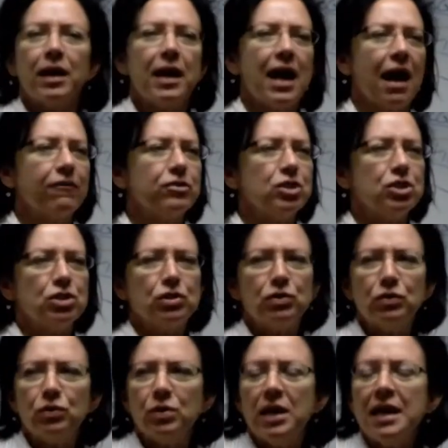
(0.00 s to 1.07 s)
that might have to
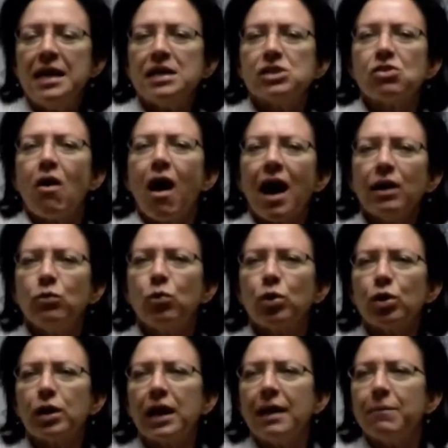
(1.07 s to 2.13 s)
do, so I
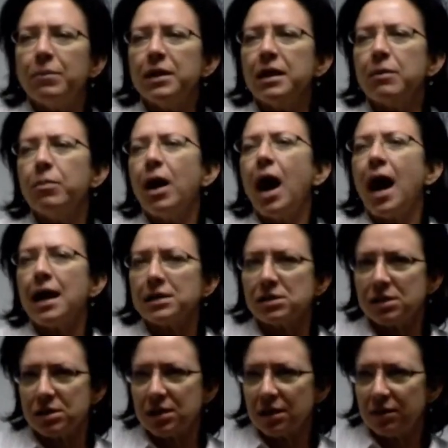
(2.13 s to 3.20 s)
work at being
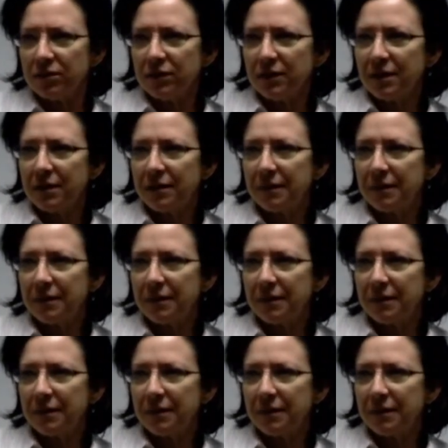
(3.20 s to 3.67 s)
positive.